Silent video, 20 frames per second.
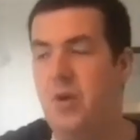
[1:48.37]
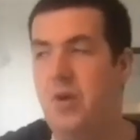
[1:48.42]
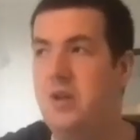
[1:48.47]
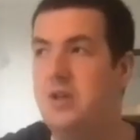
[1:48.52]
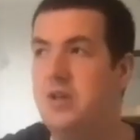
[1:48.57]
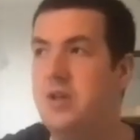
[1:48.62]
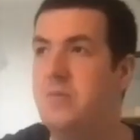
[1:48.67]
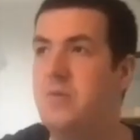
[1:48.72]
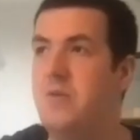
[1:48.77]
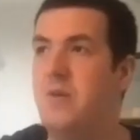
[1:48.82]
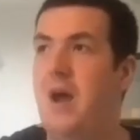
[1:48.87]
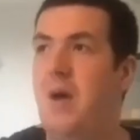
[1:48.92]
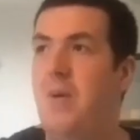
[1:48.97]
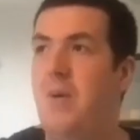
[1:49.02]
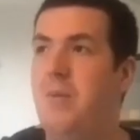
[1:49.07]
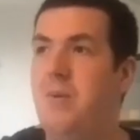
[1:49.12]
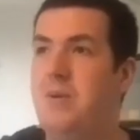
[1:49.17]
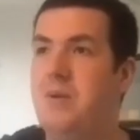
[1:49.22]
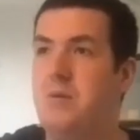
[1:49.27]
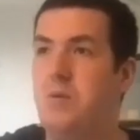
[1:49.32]
terms of how
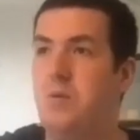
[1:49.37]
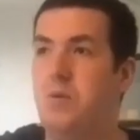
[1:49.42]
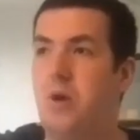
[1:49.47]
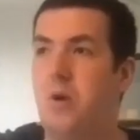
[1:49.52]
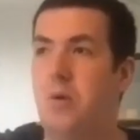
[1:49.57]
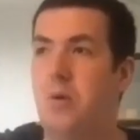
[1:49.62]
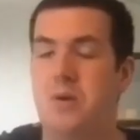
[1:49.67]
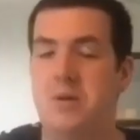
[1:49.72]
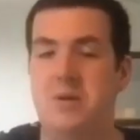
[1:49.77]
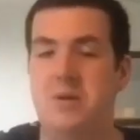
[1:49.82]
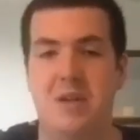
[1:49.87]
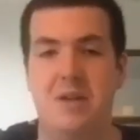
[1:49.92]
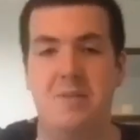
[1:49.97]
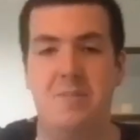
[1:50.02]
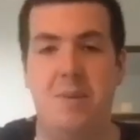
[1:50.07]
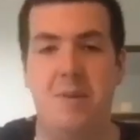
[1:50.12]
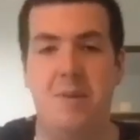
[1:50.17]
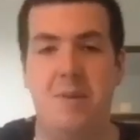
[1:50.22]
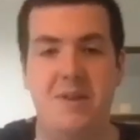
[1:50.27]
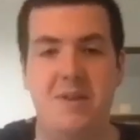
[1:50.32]
we go on to
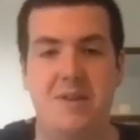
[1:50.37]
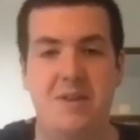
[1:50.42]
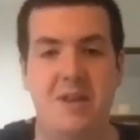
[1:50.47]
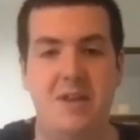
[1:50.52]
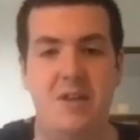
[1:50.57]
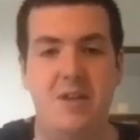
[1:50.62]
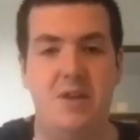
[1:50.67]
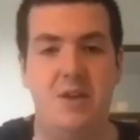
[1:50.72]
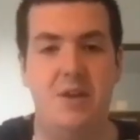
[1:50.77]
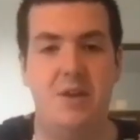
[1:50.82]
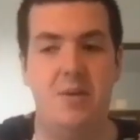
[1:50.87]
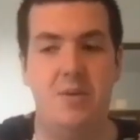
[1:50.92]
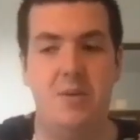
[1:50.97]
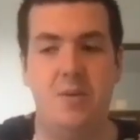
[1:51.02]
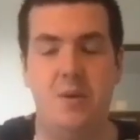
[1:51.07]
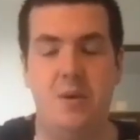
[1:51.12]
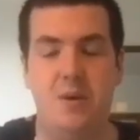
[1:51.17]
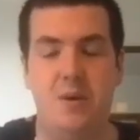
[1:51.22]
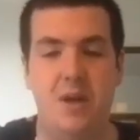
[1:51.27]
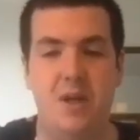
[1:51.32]
implement this into
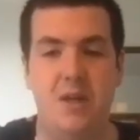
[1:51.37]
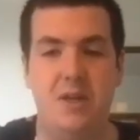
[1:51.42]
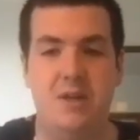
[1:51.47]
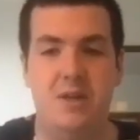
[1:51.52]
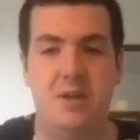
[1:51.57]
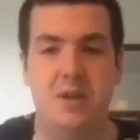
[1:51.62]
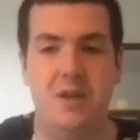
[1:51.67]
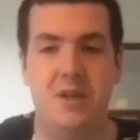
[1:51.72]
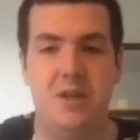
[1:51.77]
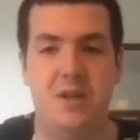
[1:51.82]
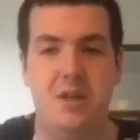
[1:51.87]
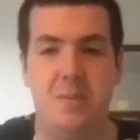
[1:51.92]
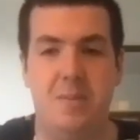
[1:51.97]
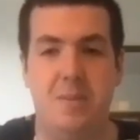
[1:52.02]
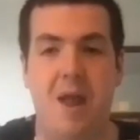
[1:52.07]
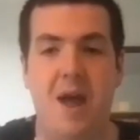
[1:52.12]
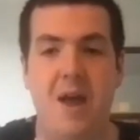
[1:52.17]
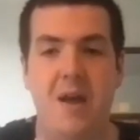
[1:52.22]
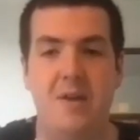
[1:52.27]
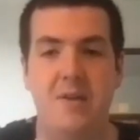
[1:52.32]
the
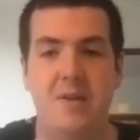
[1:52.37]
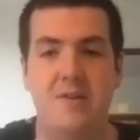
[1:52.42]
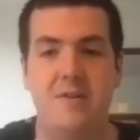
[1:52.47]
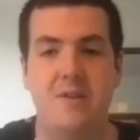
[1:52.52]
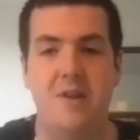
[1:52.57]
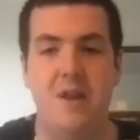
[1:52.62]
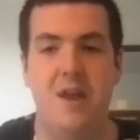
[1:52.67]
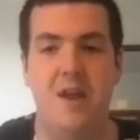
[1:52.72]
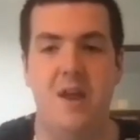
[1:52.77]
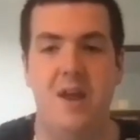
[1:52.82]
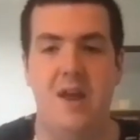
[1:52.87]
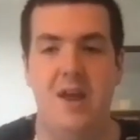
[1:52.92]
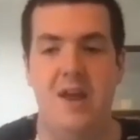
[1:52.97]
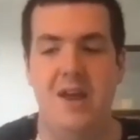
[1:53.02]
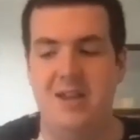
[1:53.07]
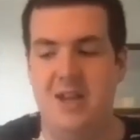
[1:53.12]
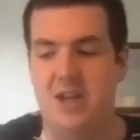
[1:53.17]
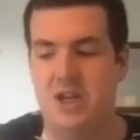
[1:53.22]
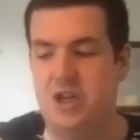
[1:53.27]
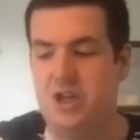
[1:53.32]
players, is
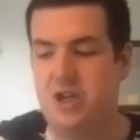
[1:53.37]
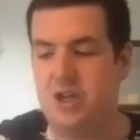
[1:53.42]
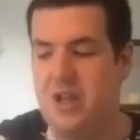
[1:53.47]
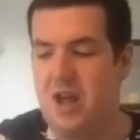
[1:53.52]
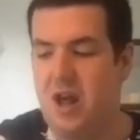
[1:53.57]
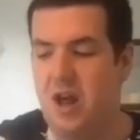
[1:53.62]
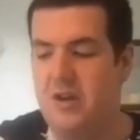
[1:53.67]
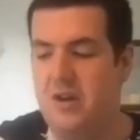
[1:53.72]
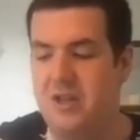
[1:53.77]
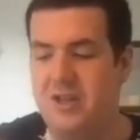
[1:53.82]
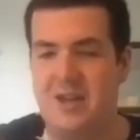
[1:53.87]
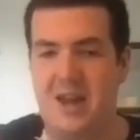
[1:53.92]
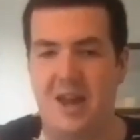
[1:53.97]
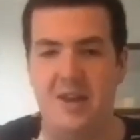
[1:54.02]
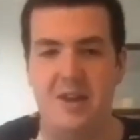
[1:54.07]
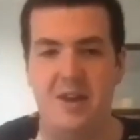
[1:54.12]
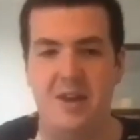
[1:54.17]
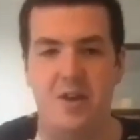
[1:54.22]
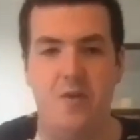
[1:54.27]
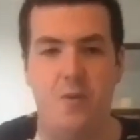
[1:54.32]
actually just that
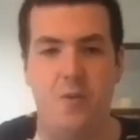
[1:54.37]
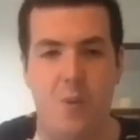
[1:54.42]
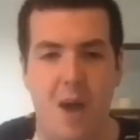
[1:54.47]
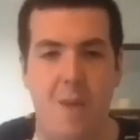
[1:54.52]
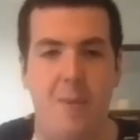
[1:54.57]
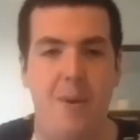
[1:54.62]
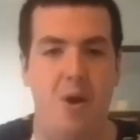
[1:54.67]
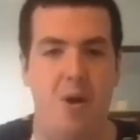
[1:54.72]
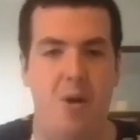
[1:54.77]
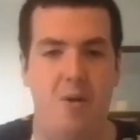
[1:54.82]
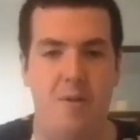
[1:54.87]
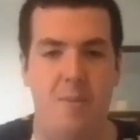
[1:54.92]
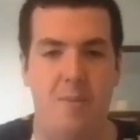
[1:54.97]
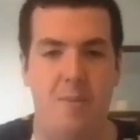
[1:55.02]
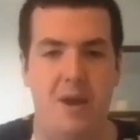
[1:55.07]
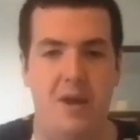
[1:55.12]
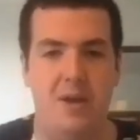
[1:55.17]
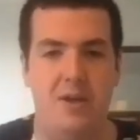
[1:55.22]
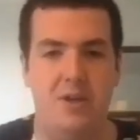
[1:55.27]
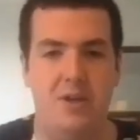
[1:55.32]
understanding of where we are on the
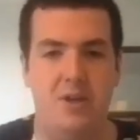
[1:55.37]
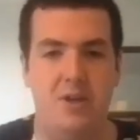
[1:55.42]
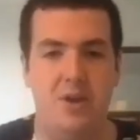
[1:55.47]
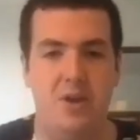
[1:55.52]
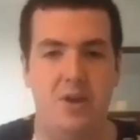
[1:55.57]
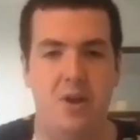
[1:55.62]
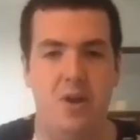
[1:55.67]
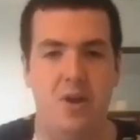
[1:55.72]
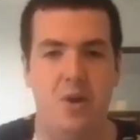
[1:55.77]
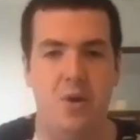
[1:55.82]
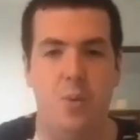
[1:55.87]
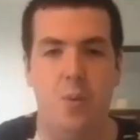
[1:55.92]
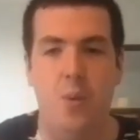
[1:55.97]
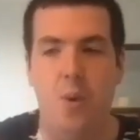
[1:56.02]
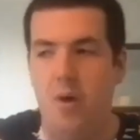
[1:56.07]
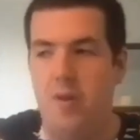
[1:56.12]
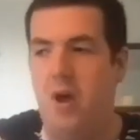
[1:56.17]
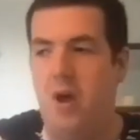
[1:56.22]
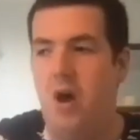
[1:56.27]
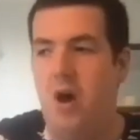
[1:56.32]
pitch,
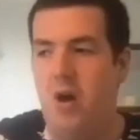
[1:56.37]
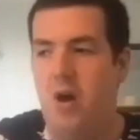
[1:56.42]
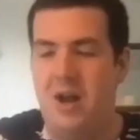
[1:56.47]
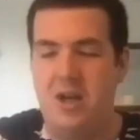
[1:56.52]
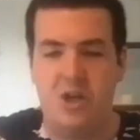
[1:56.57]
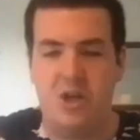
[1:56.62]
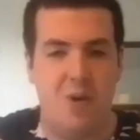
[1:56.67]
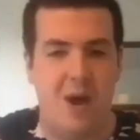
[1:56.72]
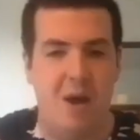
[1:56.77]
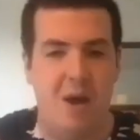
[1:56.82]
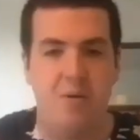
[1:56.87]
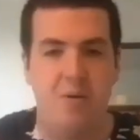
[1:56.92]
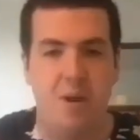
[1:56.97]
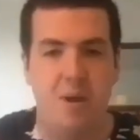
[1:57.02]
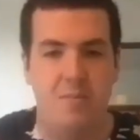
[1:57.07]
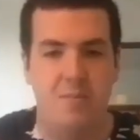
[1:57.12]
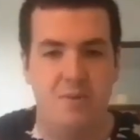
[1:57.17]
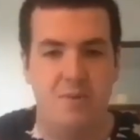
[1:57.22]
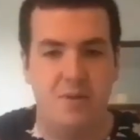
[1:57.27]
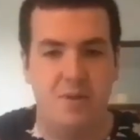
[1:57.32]
what are our actual
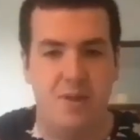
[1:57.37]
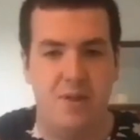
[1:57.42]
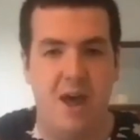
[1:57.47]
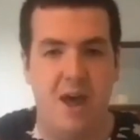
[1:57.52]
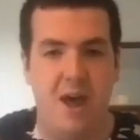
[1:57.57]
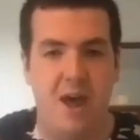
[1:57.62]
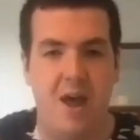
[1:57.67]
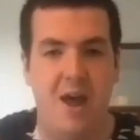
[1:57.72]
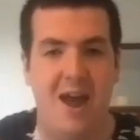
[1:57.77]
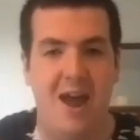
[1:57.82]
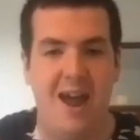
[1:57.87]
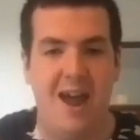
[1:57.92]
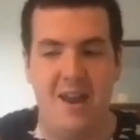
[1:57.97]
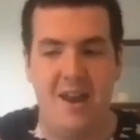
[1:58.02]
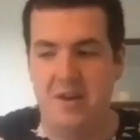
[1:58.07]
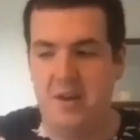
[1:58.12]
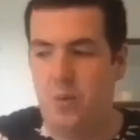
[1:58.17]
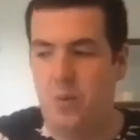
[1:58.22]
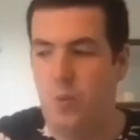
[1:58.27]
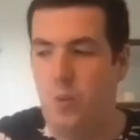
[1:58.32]
outcomes there,
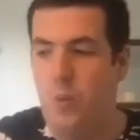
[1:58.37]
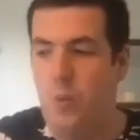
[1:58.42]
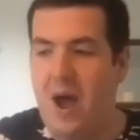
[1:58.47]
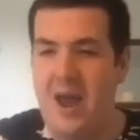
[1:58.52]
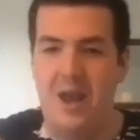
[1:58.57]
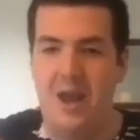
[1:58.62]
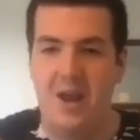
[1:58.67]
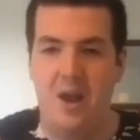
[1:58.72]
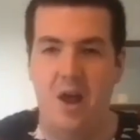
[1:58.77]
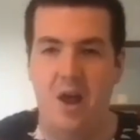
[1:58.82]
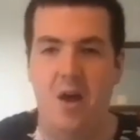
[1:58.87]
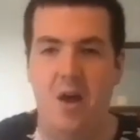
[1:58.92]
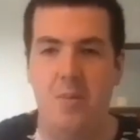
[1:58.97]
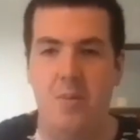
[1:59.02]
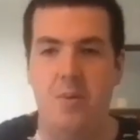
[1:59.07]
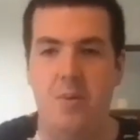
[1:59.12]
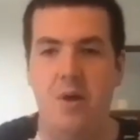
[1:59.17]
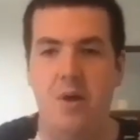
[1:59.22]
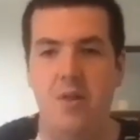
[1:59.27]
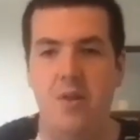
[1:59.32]
and weighing up
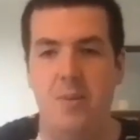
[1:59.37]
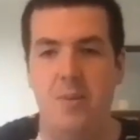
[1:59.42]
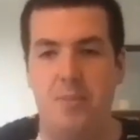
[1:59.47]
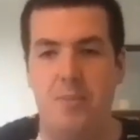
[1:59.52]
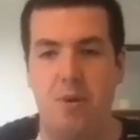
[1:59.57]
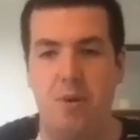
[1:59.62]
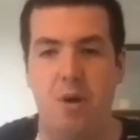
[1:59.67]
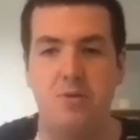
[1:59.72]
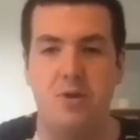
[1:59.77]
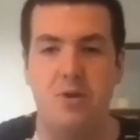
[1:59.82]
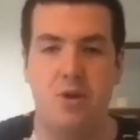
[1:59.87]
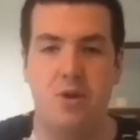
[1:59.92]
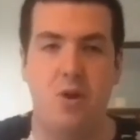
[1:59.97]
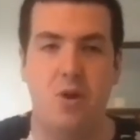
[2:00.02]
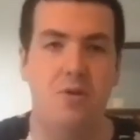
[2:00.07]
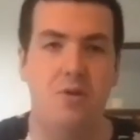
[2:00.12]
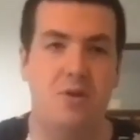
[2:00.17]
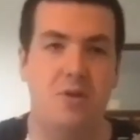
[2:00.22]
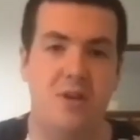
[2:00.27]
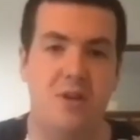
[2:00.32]
the pros and
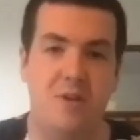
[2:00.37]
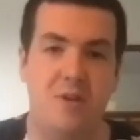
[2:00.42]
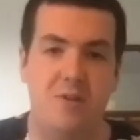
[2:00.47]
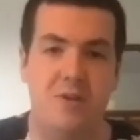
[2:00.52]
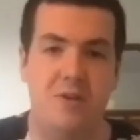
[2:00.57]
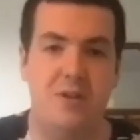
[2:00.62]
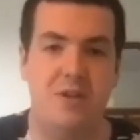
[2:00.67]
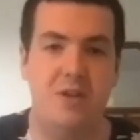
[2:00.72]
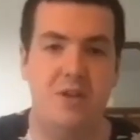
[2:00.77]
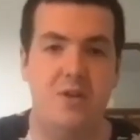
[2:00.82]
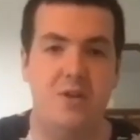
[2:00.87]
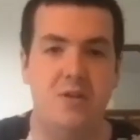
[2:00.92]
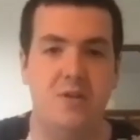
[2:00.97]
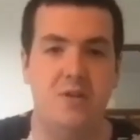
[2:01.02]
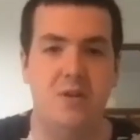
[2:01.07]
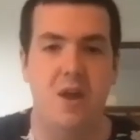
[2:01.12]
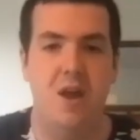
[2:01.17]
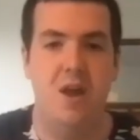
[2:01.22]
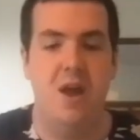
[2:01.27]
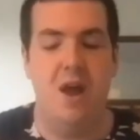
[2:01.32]
cons to different decisions.
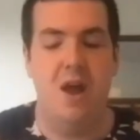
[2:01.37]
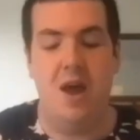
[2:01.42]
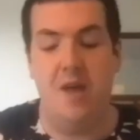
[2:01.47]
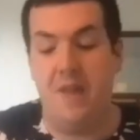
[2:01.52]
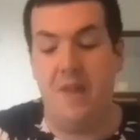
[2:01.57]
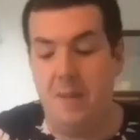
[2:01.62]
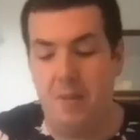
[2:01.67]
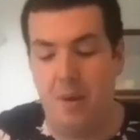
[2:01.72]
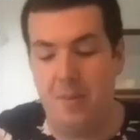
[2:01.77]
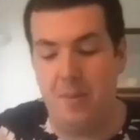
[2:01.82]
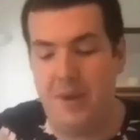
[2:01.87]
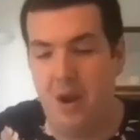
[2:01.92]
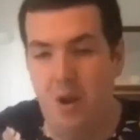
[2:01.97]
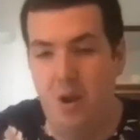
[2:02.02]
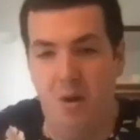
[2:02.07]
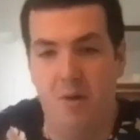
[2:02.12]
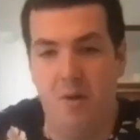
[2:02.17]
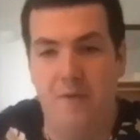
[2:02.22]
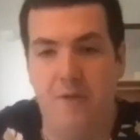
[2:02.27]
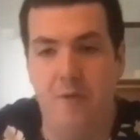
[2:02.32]
And that might be a
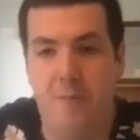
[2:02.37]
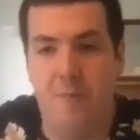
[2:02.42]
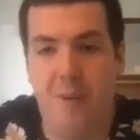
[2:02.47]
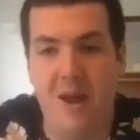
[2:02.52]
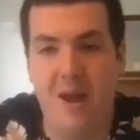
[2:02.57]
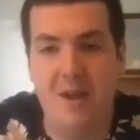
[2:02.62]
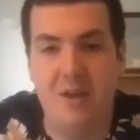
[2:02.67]
lot for a player to